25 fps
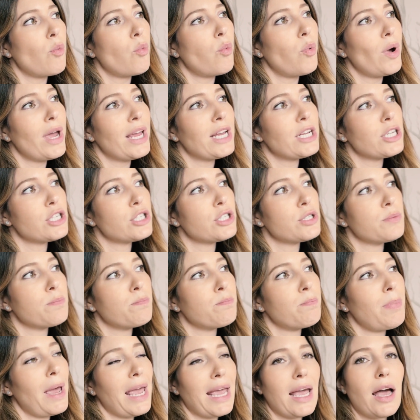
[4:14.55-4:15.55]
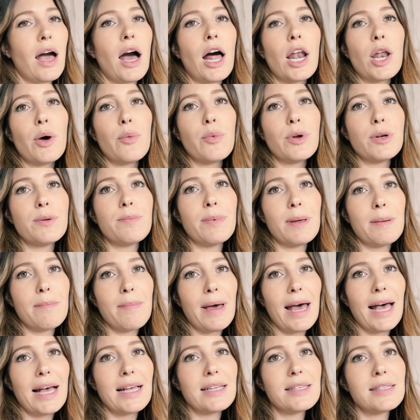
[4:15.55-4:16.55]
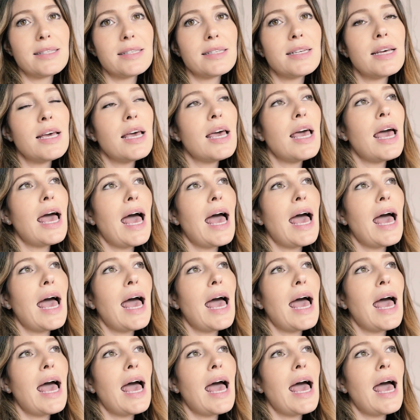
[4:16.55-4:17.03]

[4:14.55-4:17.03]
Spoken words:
which paint colour would be best.